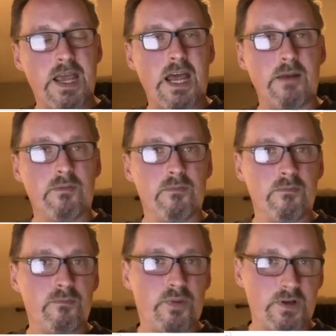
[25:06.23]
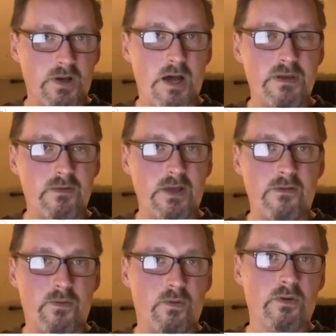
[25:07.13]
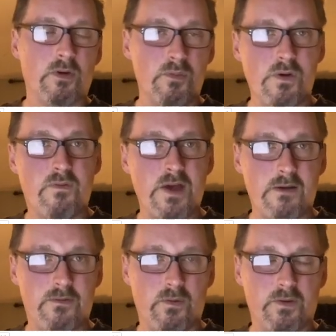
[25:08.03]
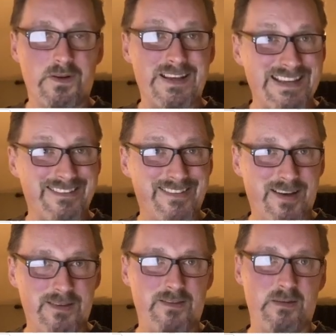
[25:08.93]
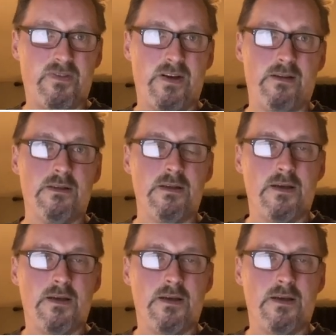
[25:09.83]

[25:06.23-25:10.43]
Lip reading: and put a copy of that folder or move that folder inside the zip file